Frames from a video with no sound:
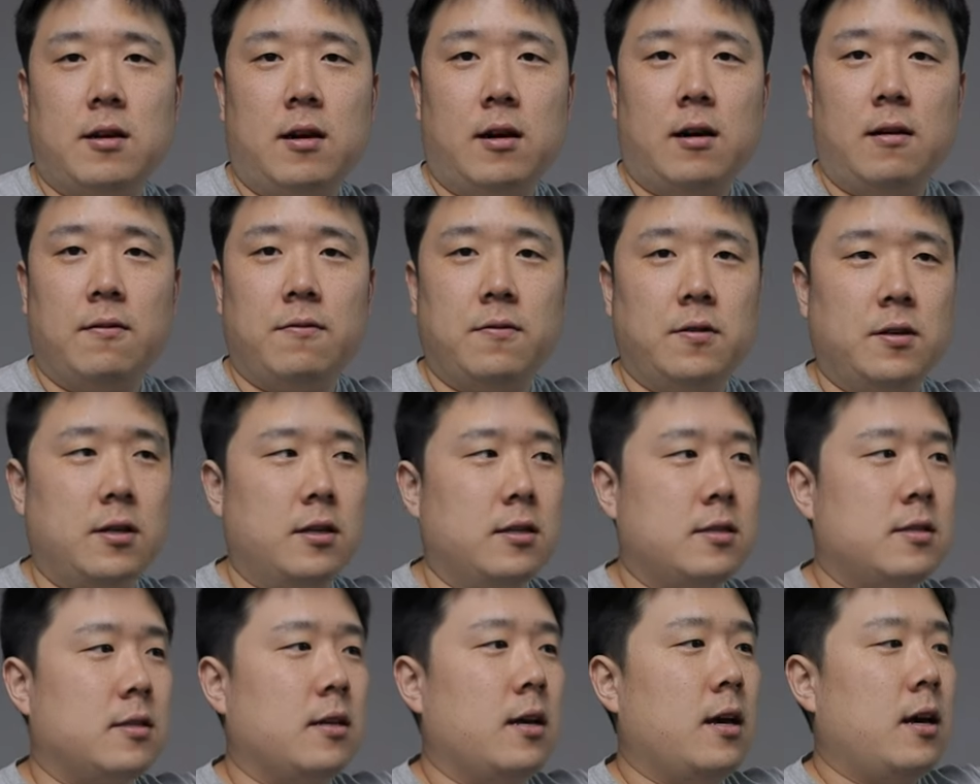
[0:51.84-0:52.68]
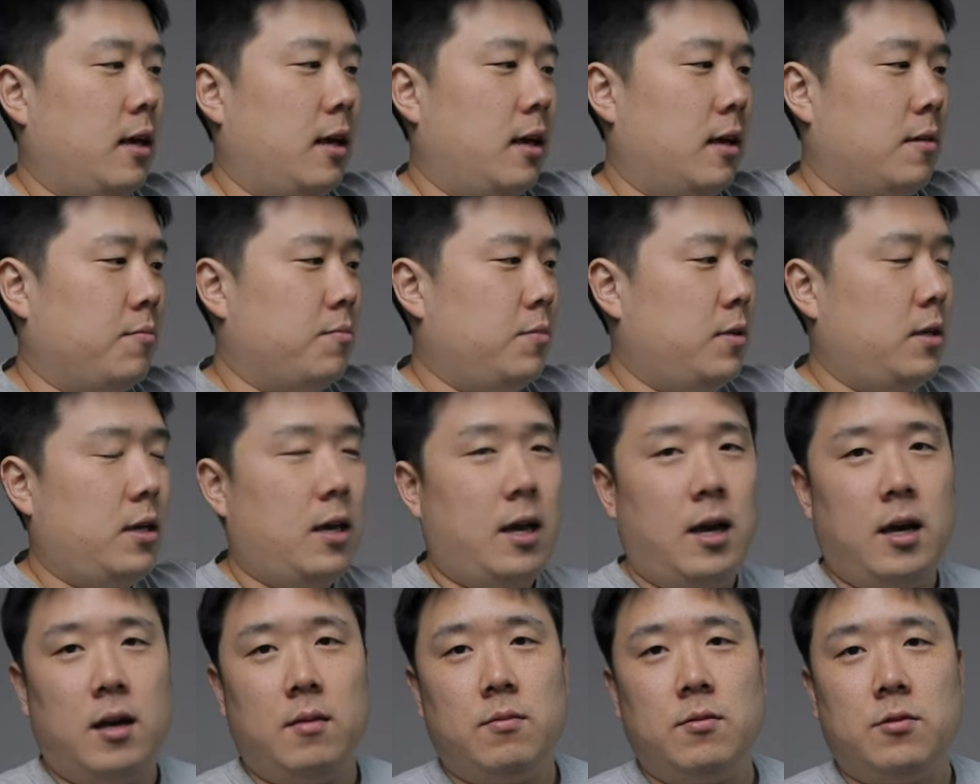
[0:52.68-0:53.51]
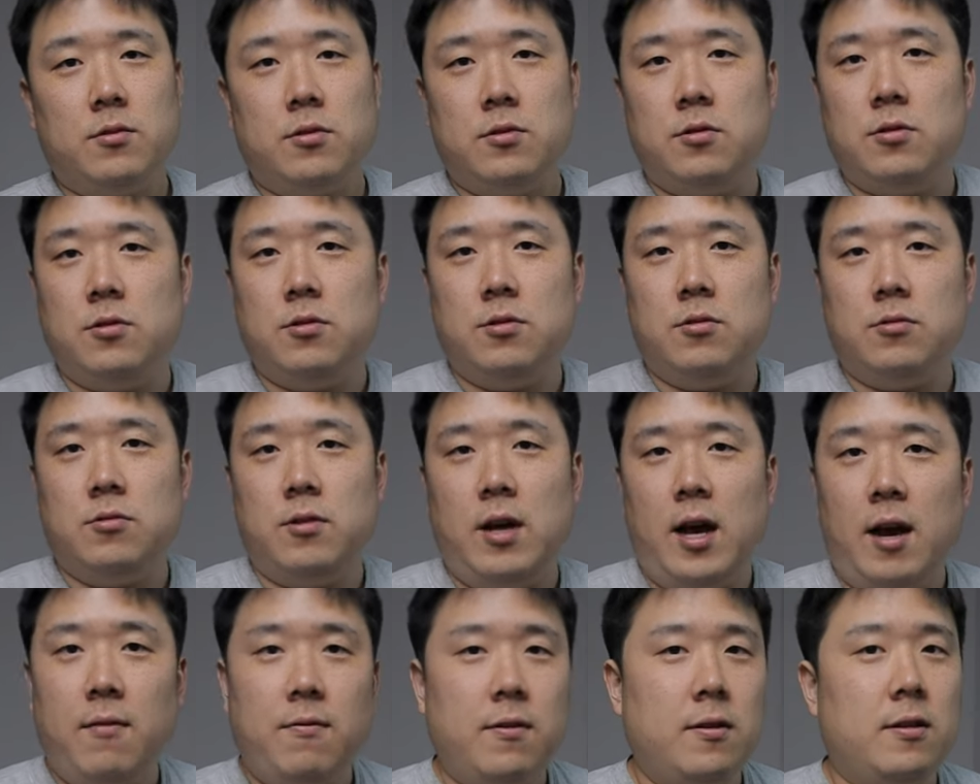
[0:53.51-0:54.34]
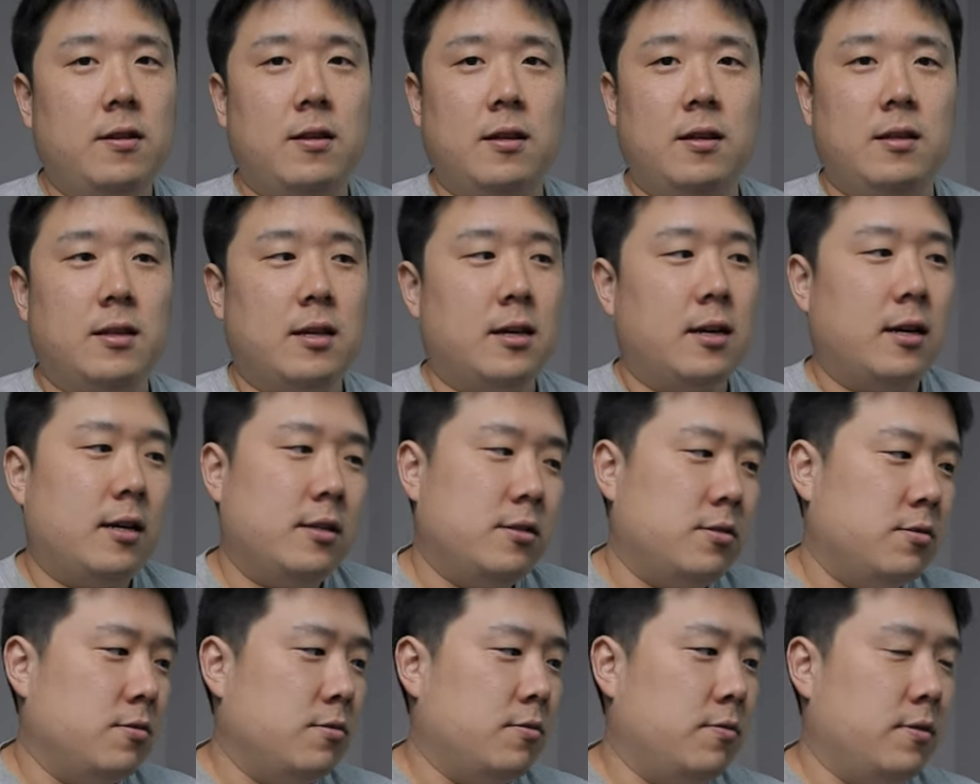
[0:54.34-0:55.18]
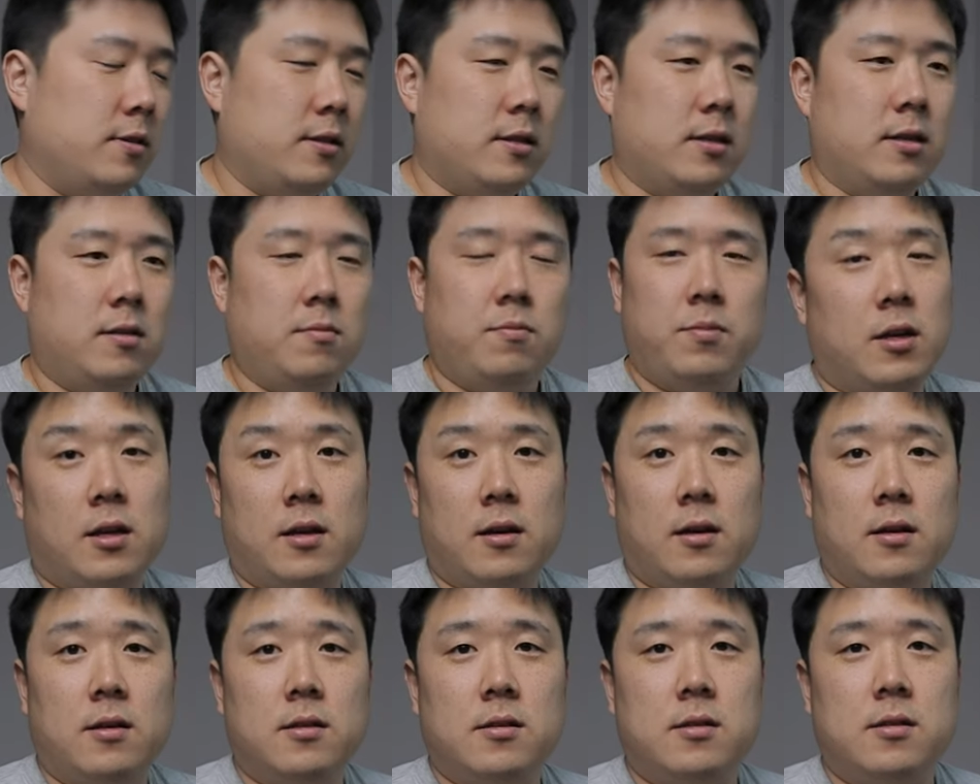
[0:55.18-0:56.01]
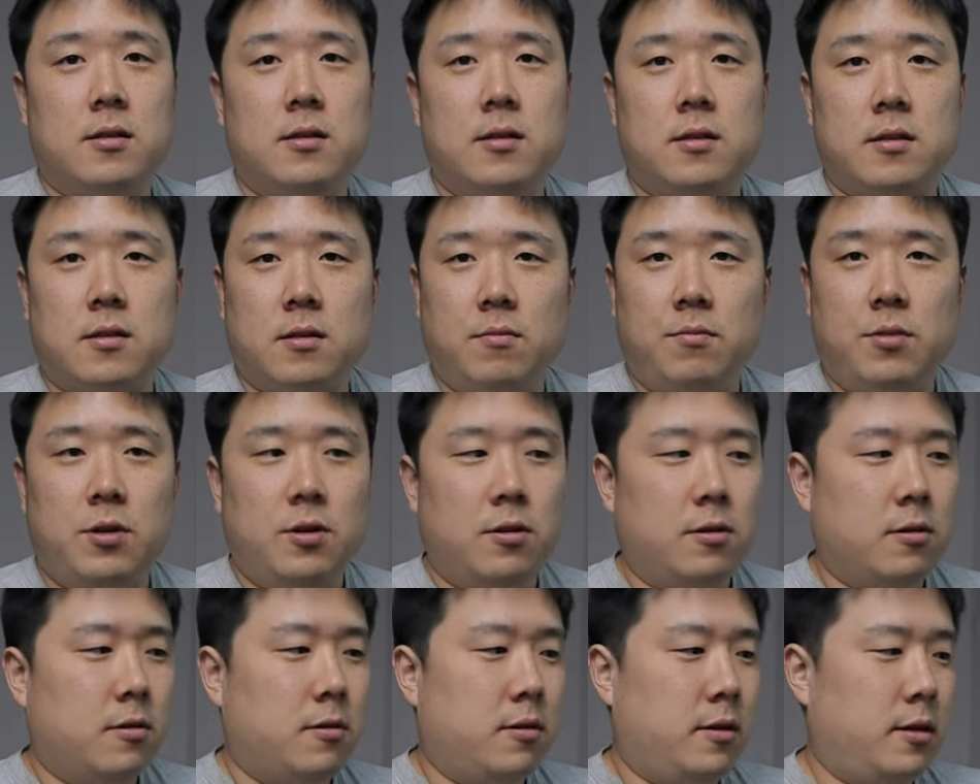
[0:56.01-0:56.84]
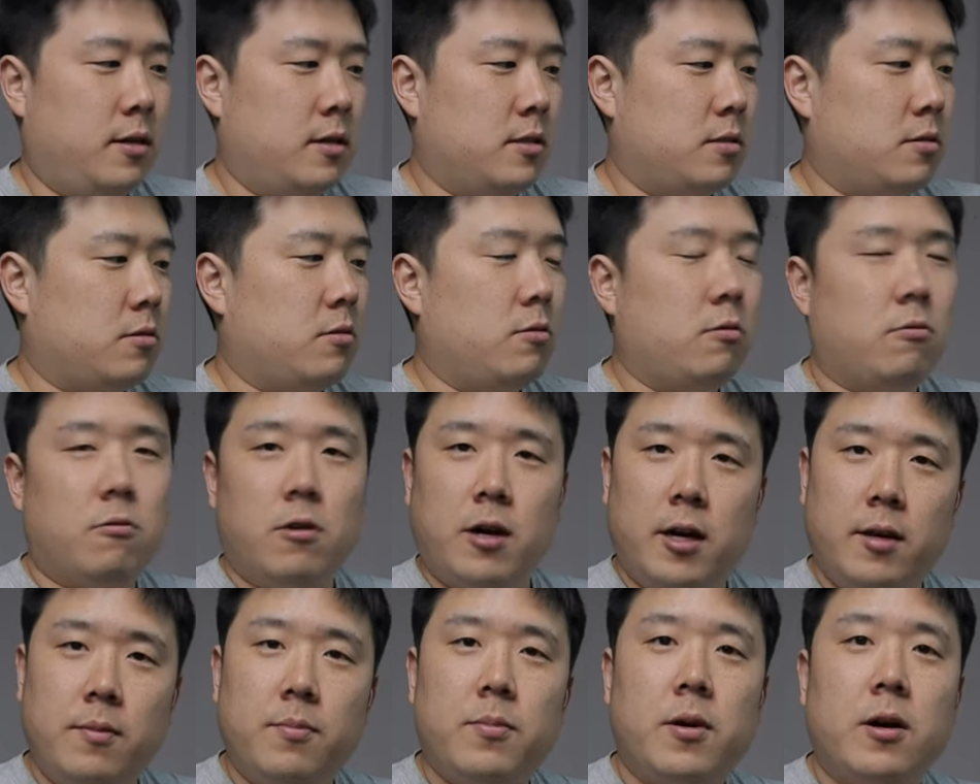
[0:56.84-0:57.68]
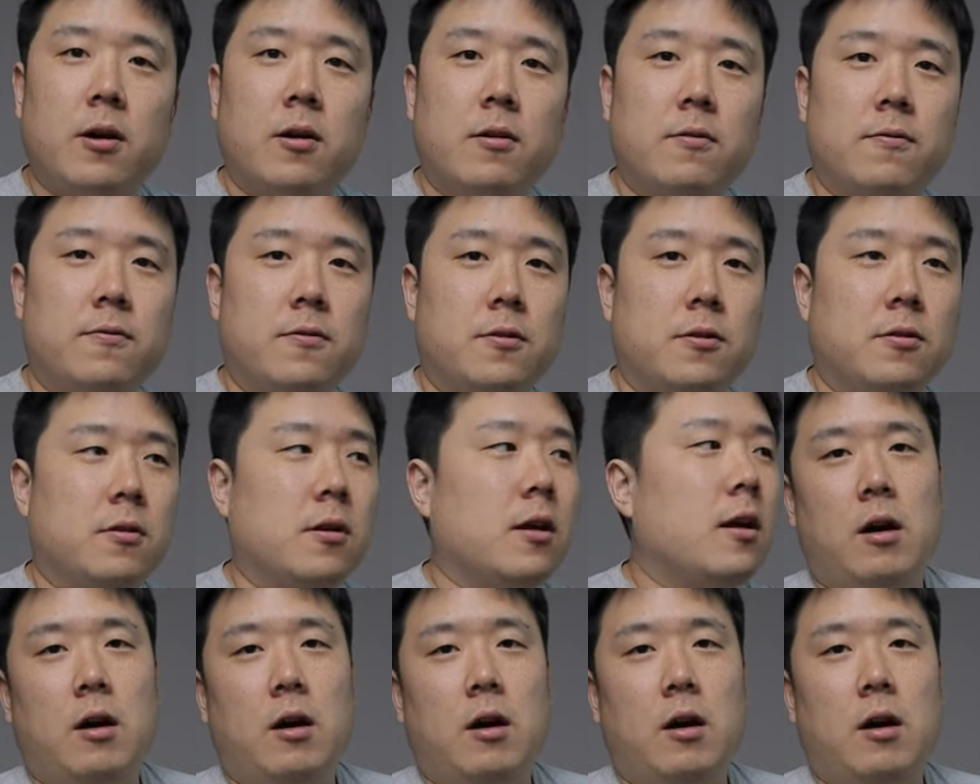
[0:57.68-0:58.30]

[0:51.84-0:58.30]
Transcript: office and be able to do everything that I do with it, because this computer is quite powerful.